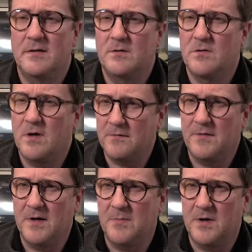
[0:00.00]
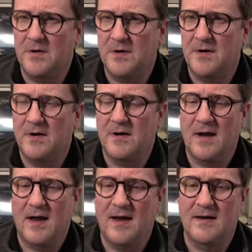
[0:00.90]
you gotta think about it.
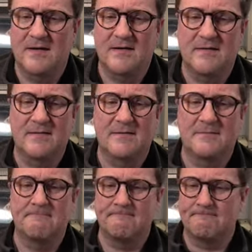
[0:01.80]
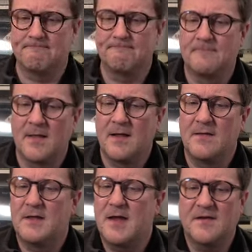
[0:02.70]
And
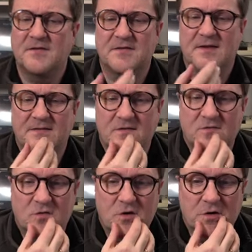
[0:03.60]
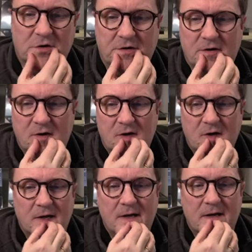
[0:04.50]
the exercise is good.
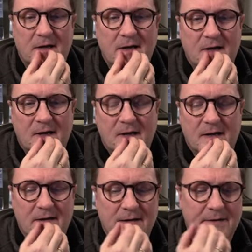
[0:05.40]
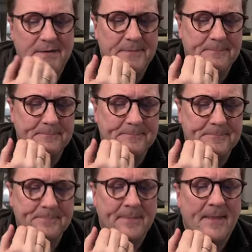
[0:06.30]
And